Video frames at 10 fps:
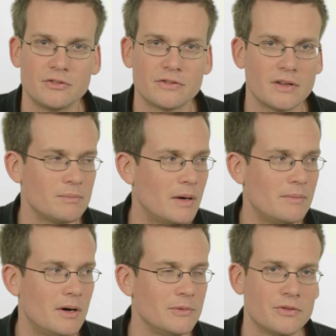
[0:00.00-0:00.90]
now, just like my
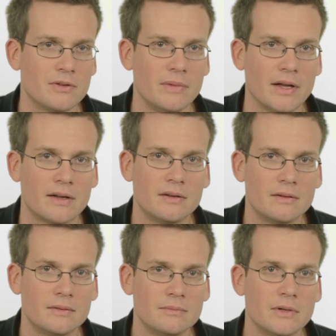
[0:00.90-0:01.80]
mom used to make,
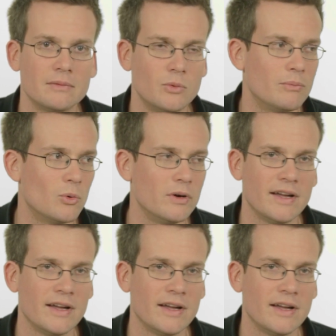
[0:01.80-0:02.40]
but with more